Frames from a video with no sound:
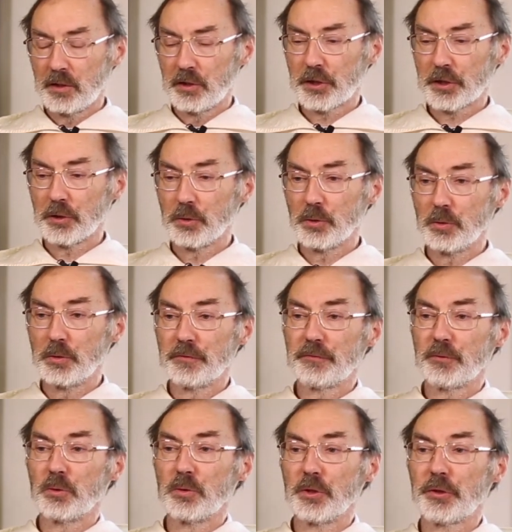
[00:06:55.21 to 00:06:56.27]
So,
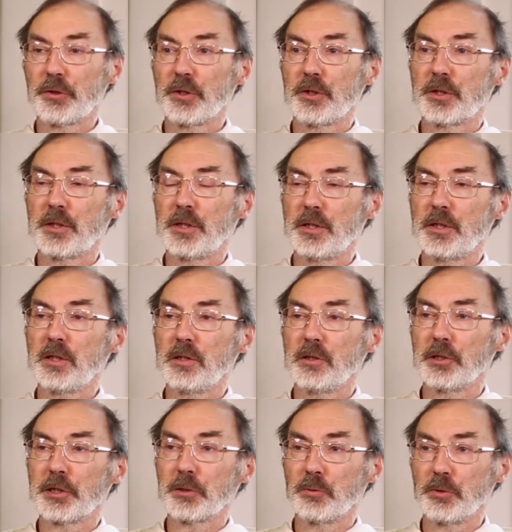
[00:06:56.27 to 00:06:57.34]
for 30
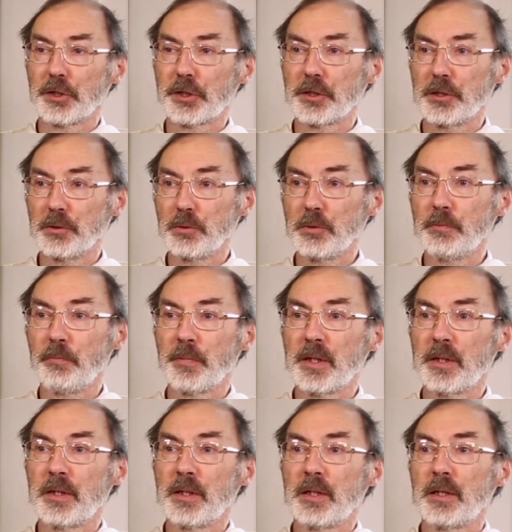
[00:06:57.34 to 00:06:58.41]
years or so,
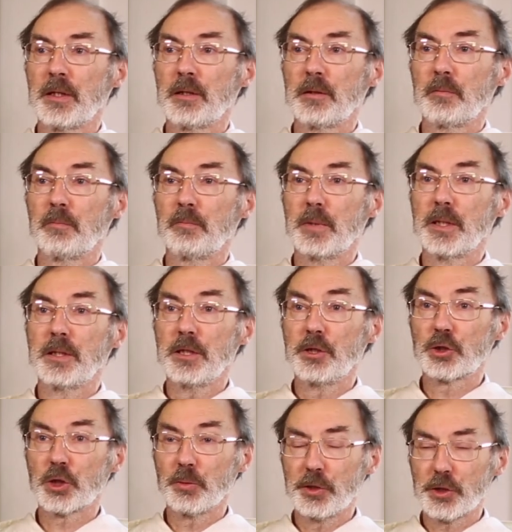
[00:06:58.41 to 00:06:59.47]
many
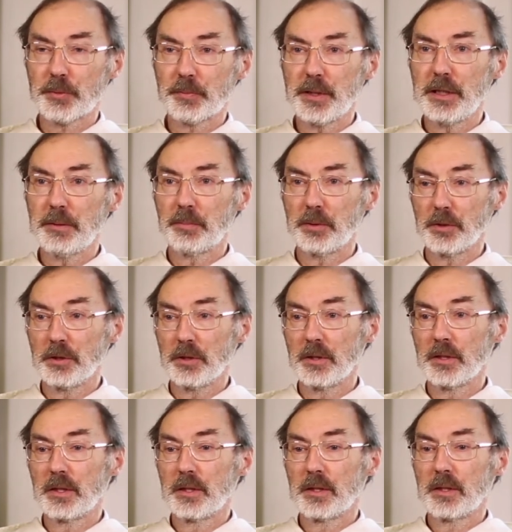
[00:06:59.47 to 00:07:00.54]
Jewish
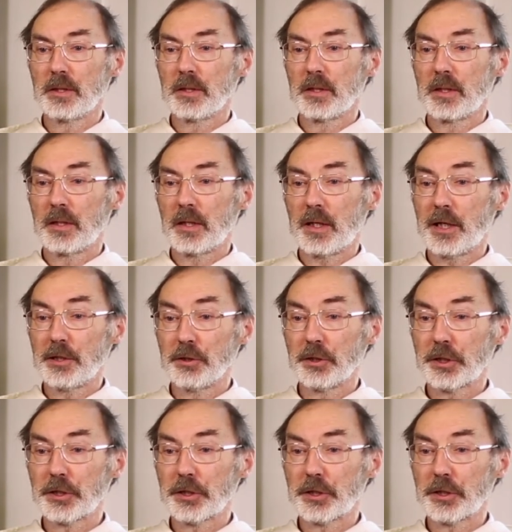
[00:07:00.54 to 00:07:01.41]
people had a